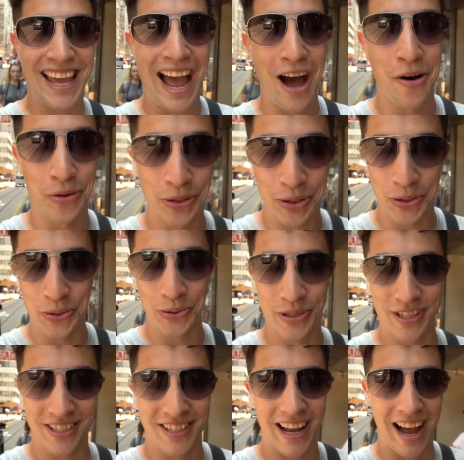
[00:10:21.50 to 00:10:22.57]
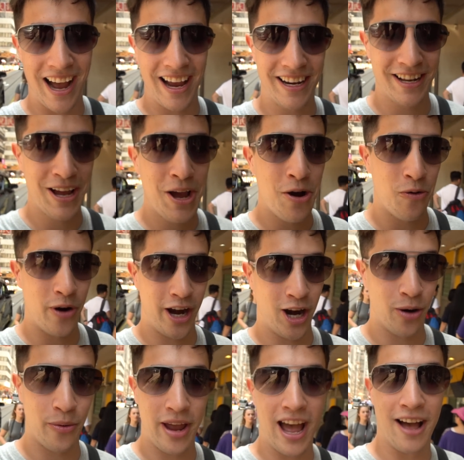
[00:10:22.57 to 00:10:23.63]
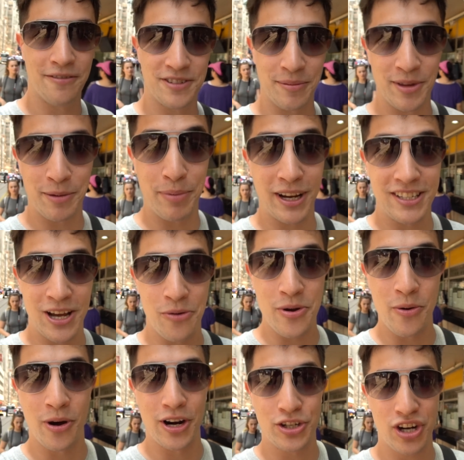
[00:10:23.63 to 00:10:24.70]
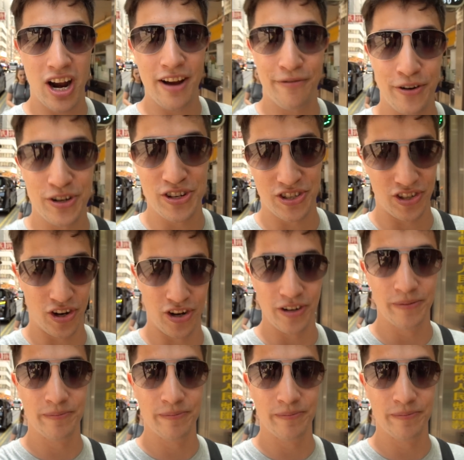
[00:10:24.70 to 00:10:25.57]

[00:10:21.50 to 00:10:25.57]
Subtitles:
Kowloon side, where we have something picked out we want to try for dessert.